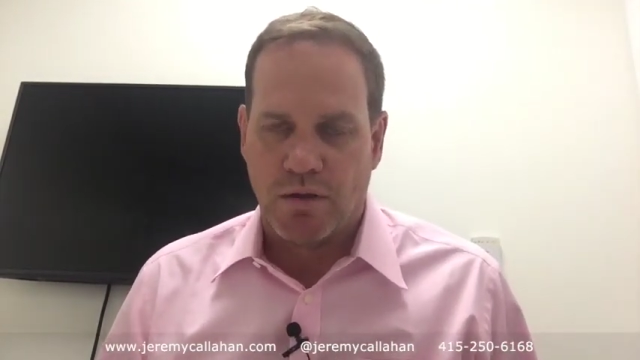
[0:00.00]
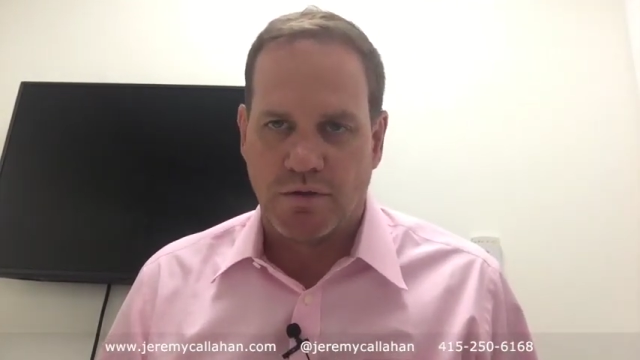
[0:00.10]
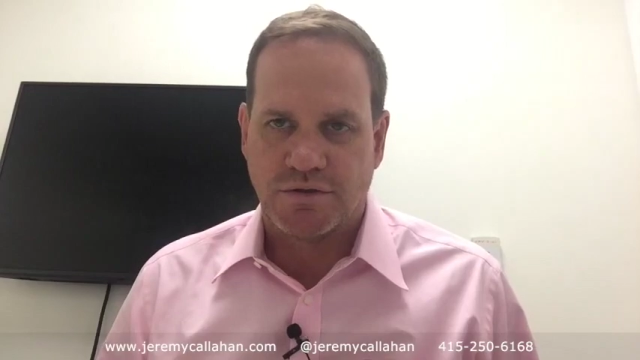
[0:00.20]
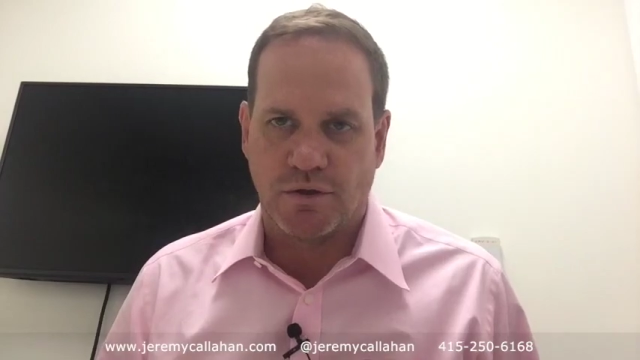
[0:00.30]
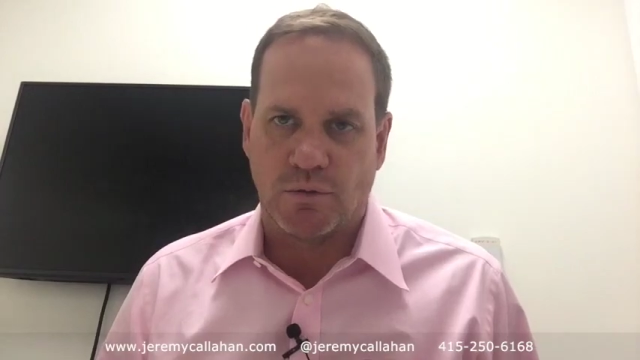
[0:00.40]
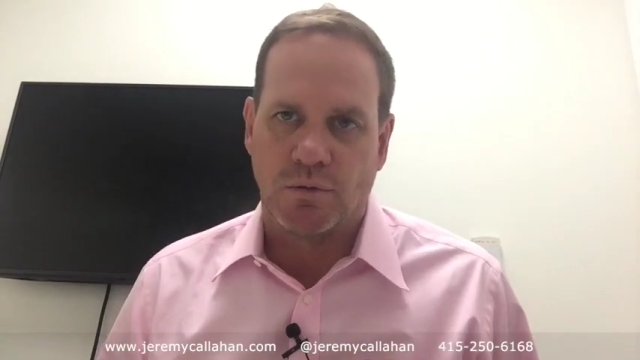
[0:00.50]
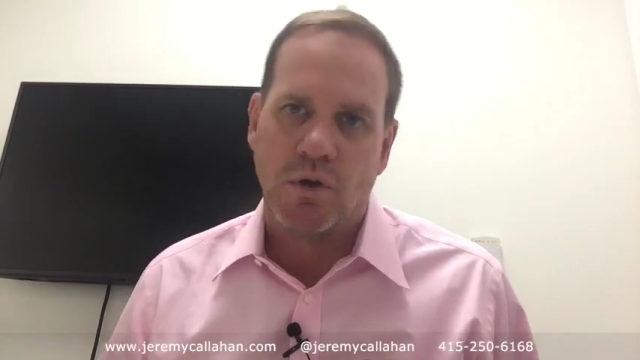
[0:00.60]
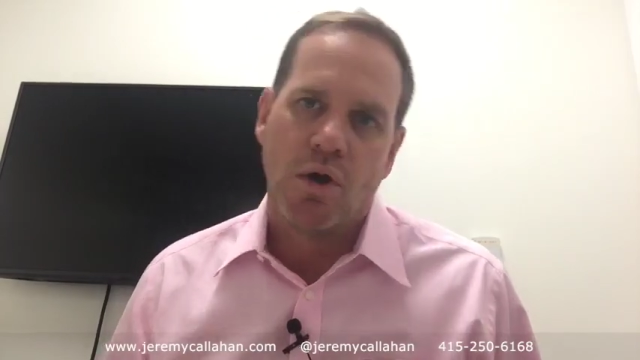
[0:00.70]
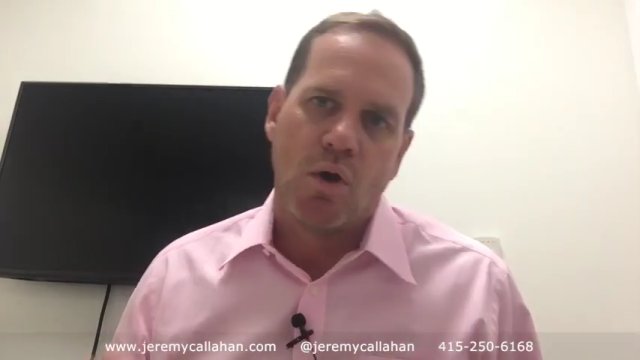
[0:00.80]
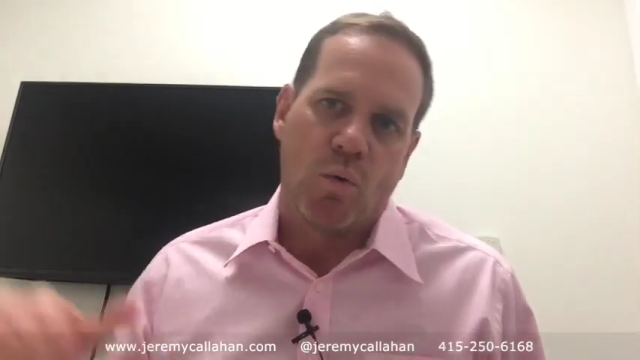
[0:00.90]
So
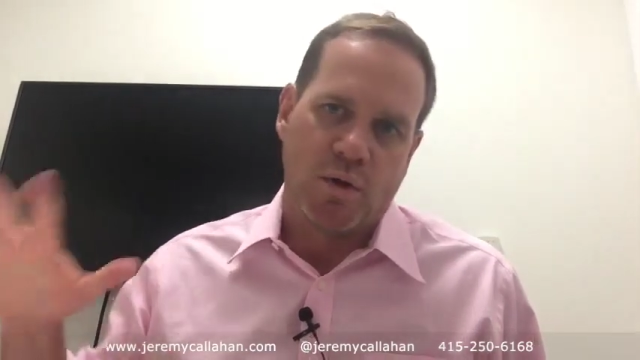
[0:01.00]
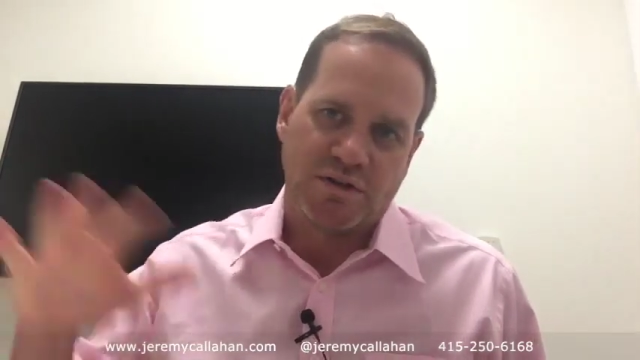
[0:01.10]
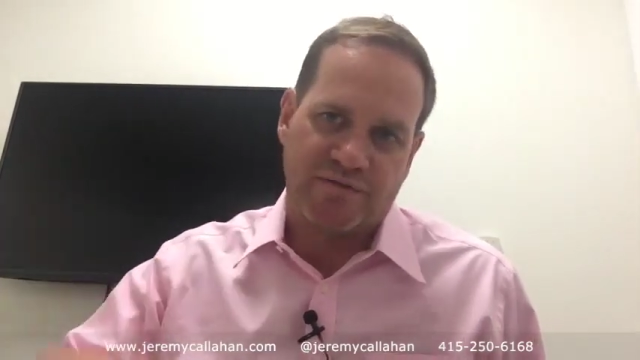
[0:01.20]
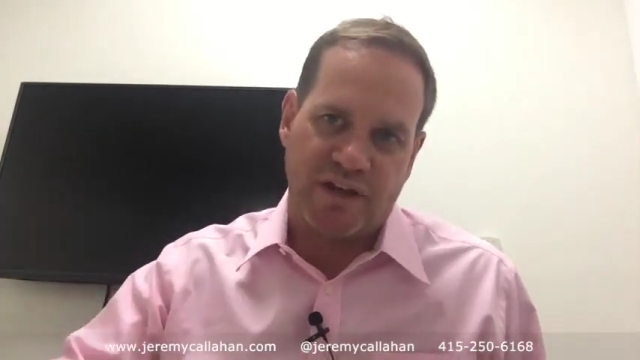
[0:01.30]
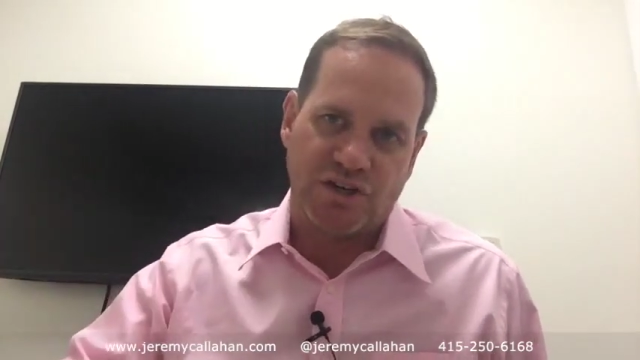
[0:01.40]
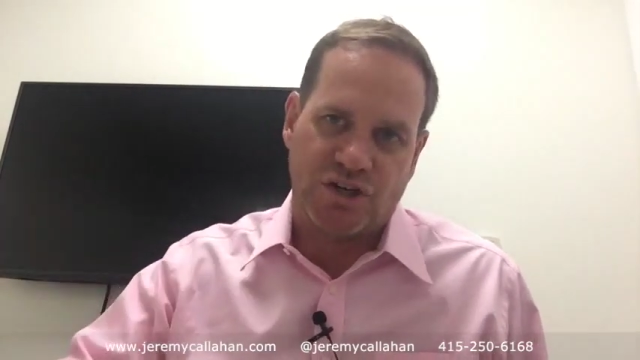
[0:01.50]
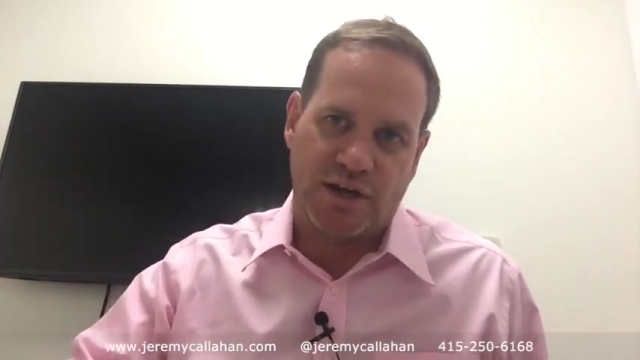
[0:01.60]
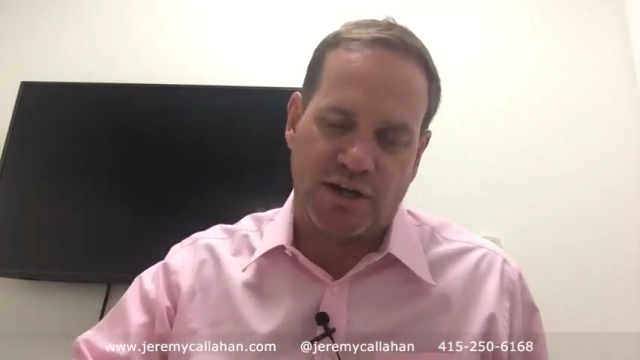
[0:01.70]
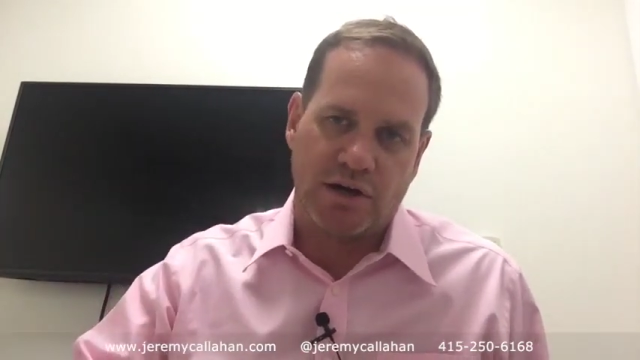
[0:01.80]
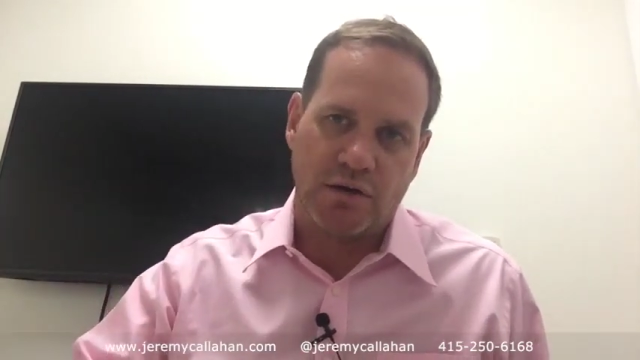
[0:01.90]
once finished
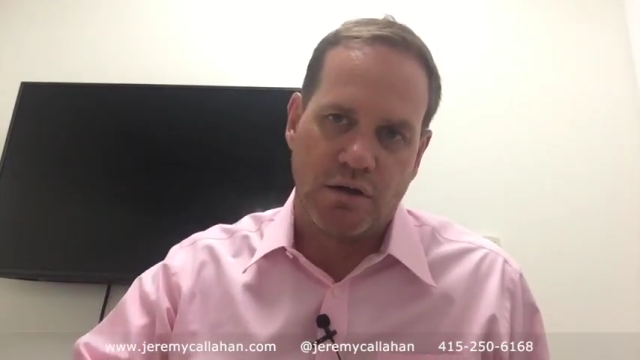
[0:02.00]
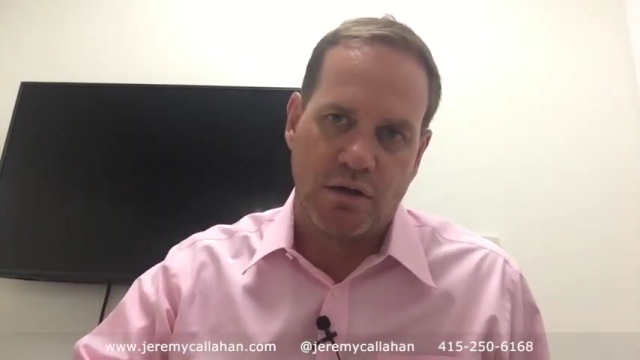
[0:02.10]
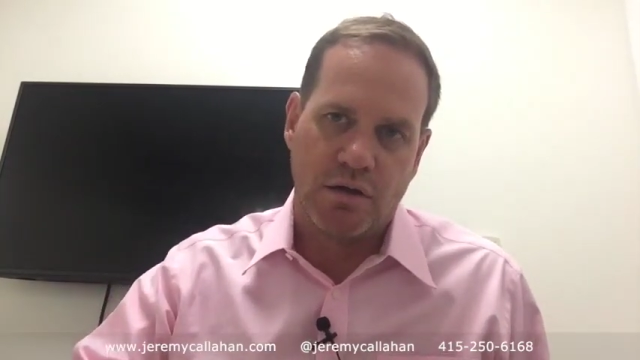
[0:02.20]
here,